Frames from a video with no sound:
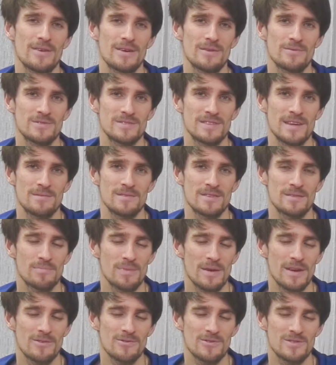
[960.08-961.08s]
he was tempted,
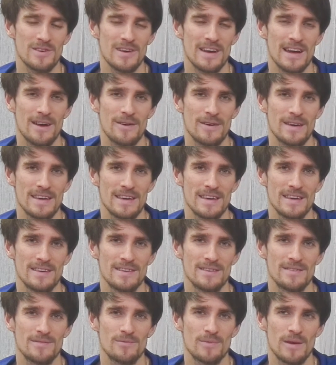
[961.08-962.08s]
but also how he
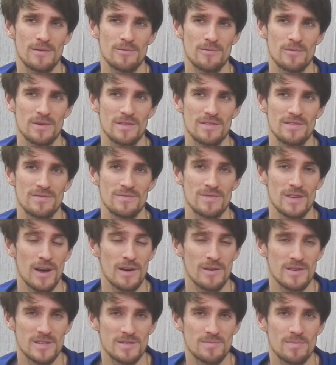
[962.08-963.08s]
went with the
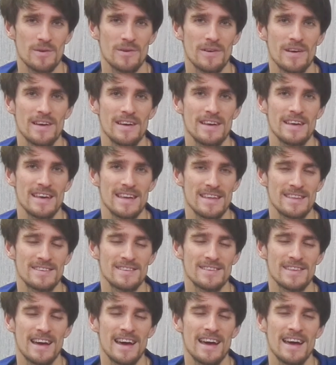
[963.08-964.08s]
Holy Spirit
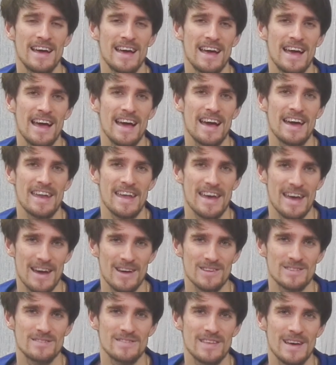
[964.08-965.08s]
into that and
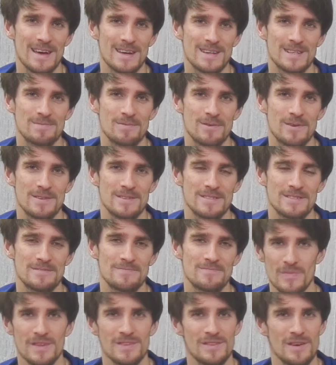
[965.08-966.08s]
out of that experience.
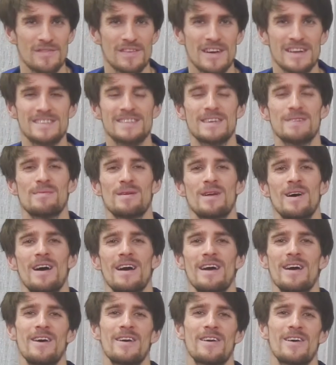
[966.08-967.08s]
Don't forget to keep an
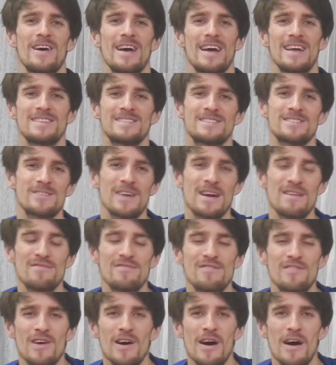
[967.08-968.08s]
eye on our Instagram
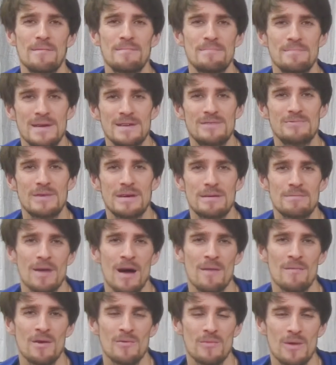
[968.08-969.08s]
for our midweek
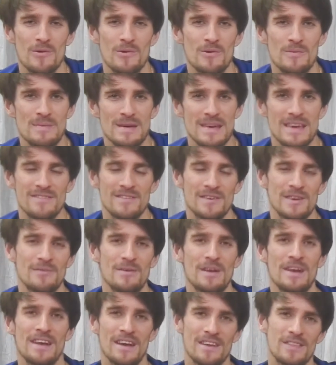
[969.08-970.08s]
moment, where we'll be giving
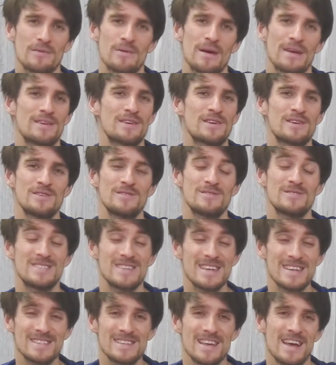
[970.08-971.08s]
you another way you can use
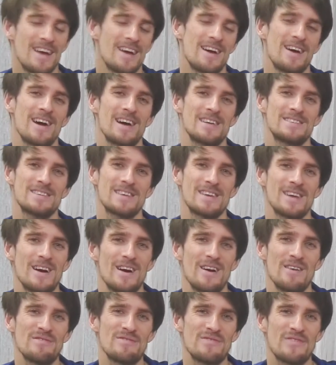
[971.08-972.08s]
this idea
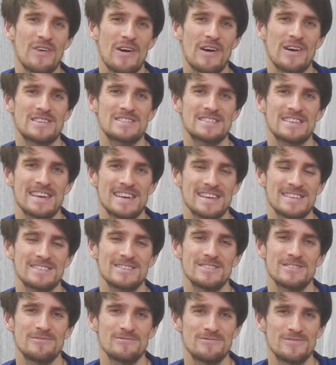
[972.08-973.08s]
of fasting
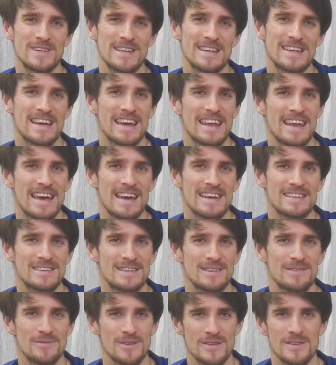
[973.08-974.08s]
to
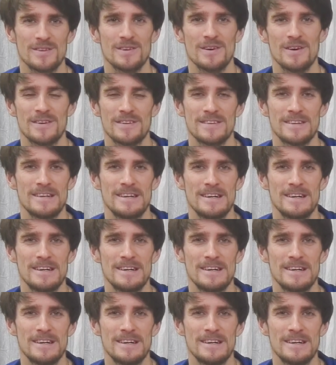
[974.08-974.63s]
reconnect with God.